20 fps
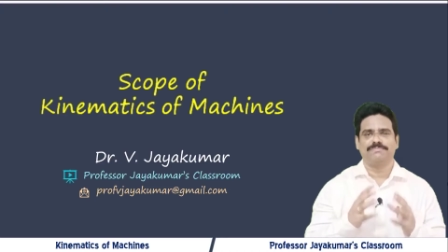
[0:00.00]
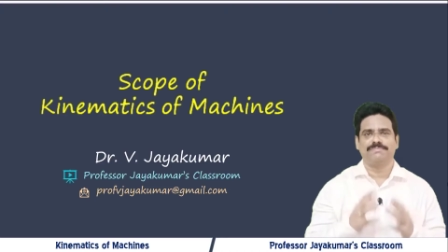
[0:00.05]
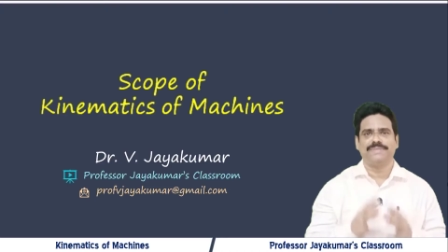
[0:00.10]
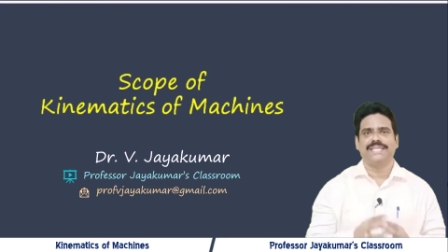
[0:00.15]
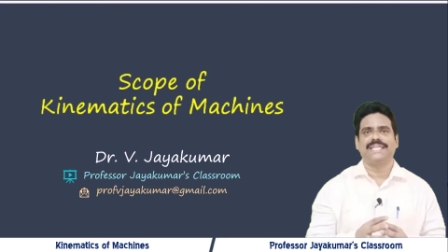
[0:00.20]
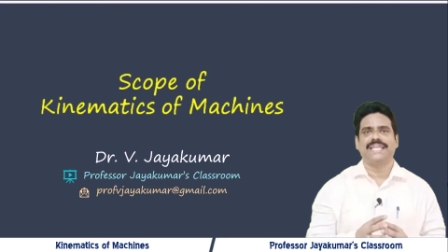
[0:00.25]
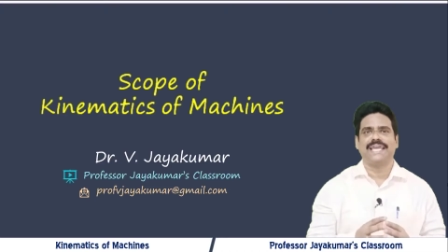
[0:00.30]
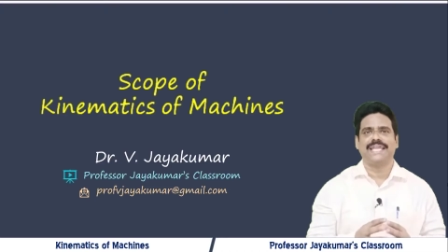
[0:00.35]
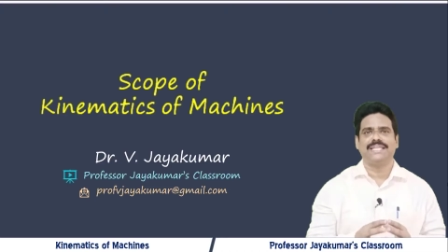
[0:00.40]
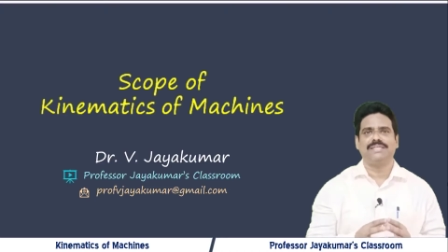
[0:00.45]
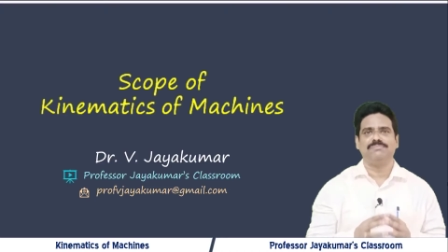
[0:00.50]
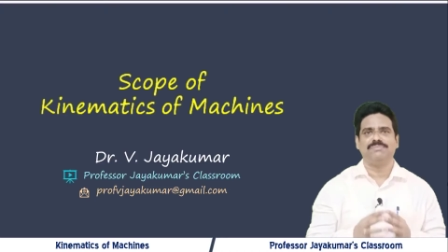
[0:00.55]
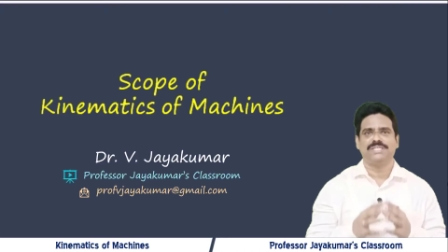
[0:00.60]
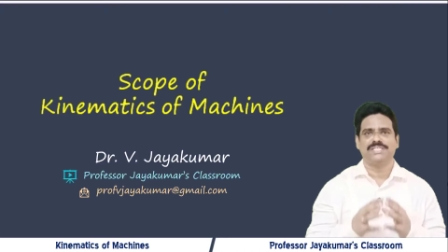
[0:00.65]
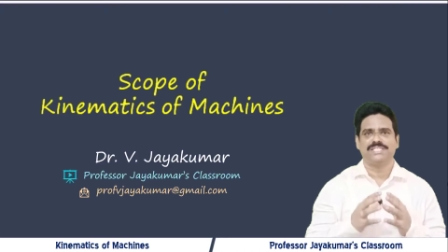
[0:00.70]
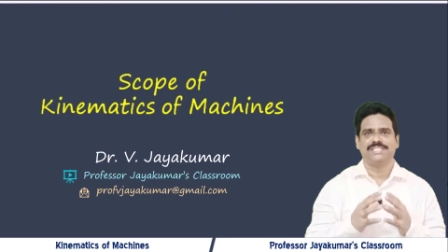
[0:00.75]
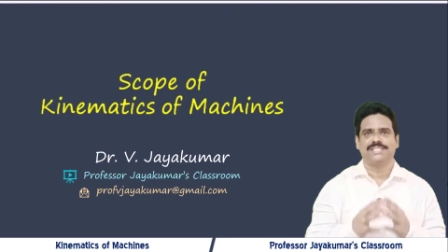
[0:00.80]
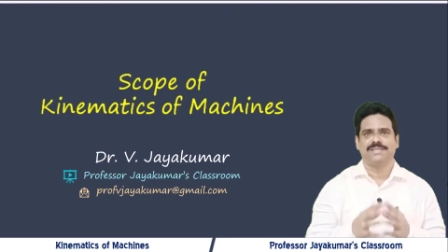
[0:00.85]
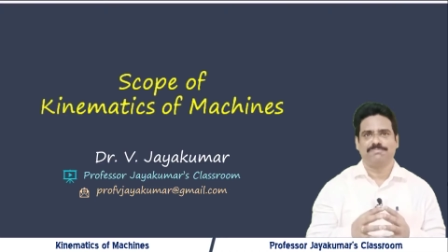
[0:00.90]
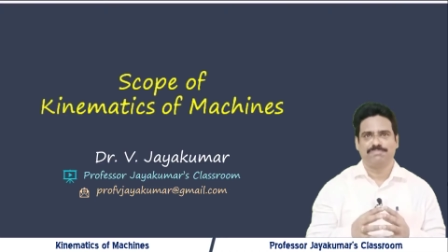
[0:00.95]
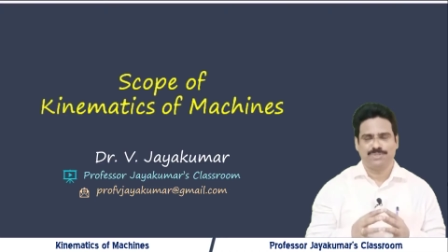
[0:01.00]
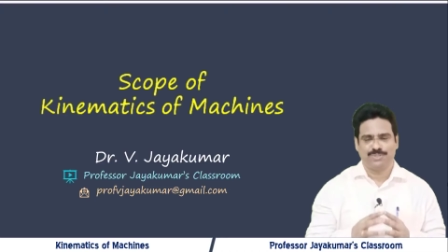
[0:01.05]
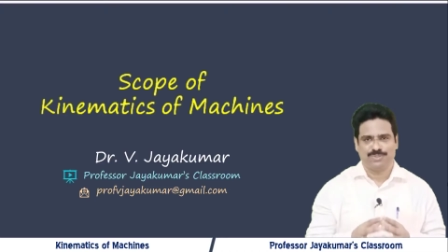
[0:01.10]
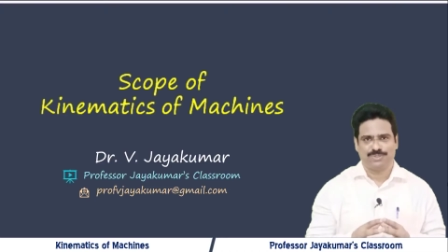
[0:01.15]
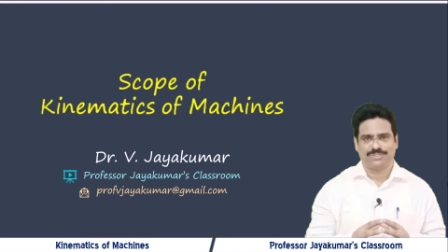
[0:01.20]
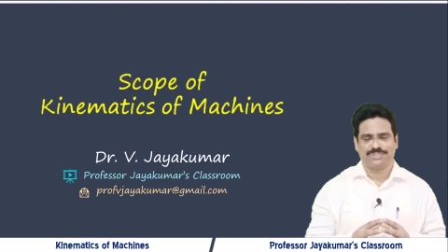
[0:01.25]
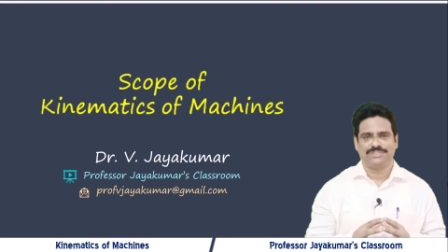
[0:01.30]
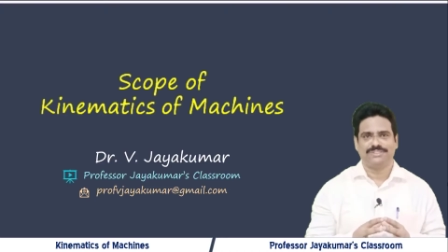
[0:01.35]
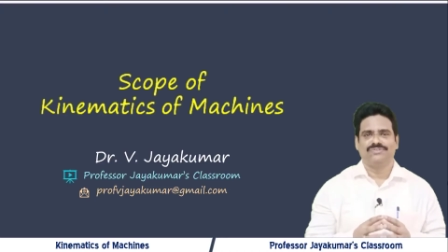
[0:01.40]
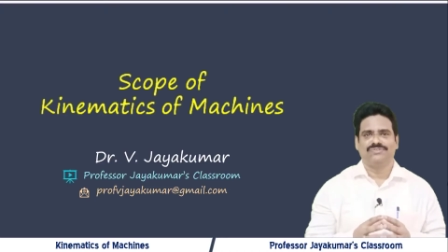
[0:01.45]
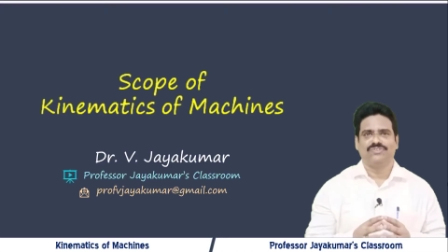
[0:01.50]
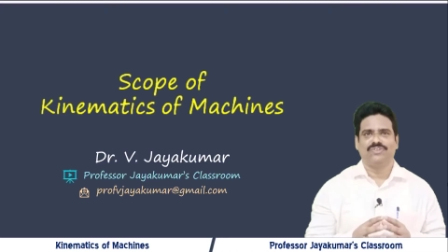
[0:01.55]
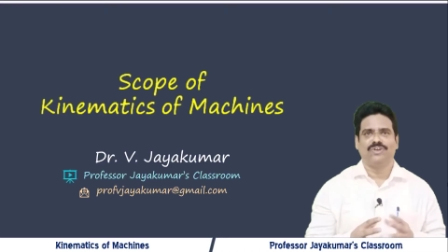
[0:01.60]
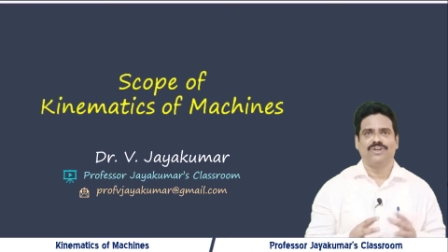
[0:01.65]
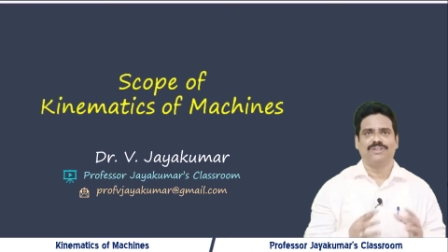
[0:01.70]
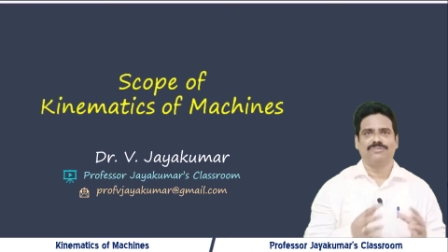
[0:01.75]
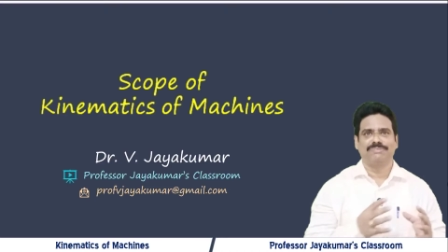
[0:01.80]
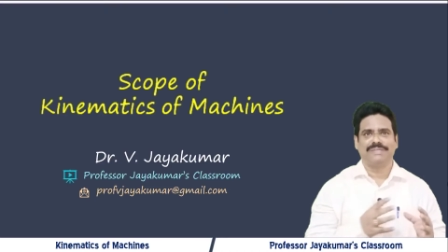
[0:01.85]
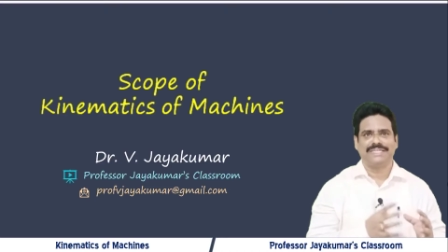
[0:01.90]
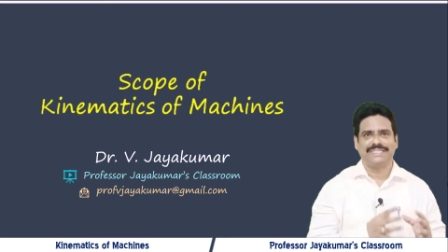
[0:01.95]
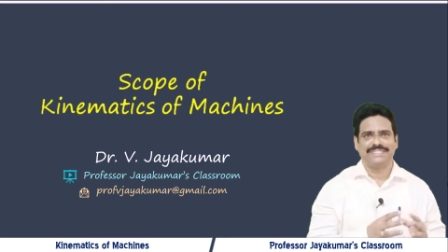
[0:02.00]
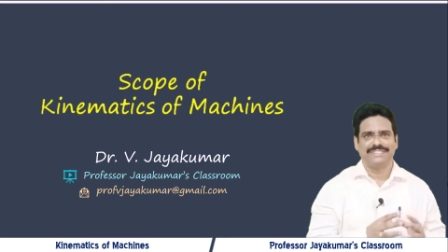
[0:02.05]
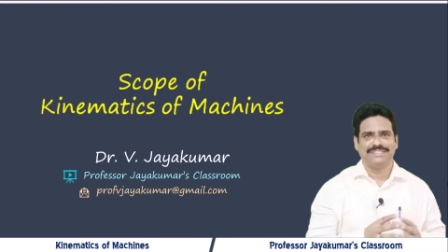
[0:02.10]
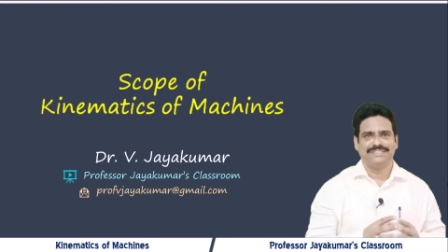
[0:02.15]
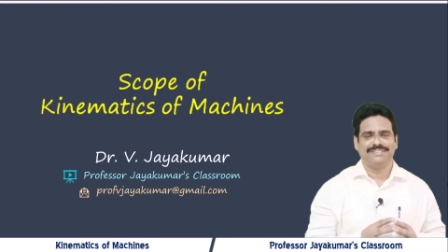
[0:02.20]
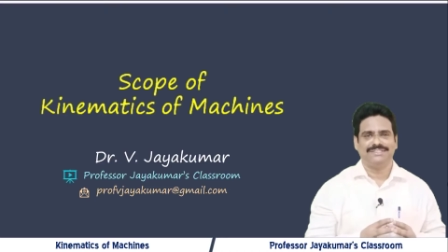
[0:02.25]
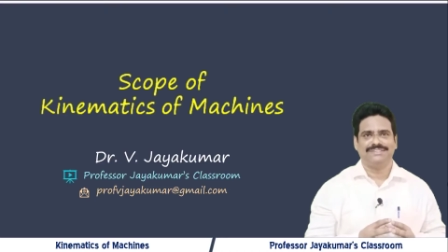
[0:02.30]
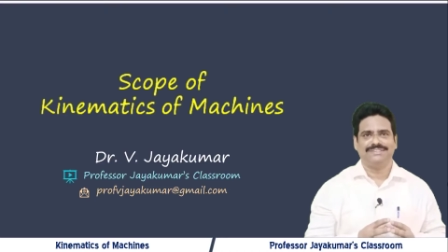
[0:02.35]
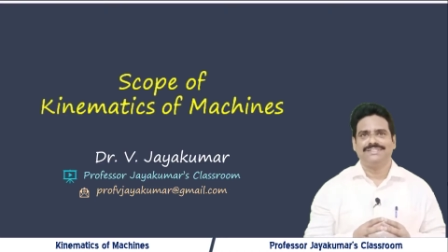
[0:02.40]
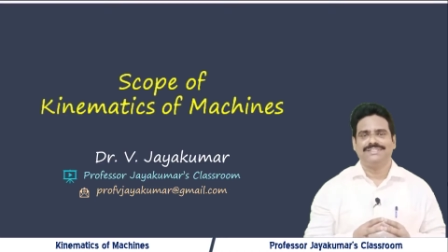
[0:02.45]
magnanimous support for my